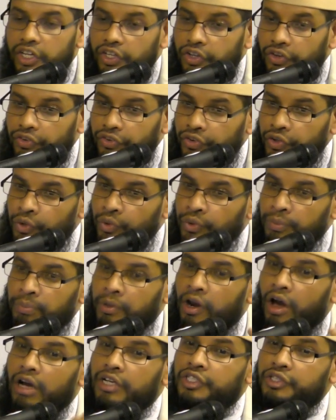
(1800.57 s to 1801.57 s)
you
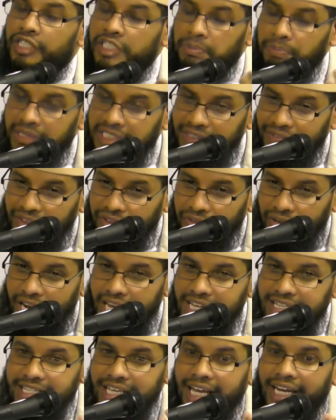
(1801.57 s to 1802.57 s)
belong to a specific
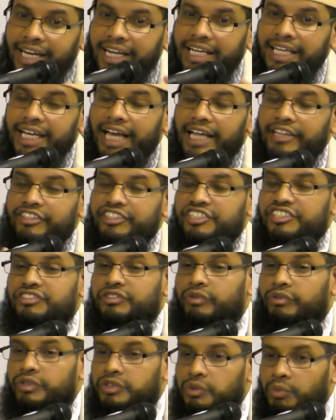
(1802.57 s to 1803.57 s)
race, and this is
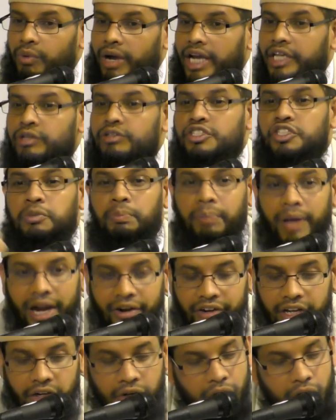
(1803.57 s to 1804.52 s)
the reason why you're superior.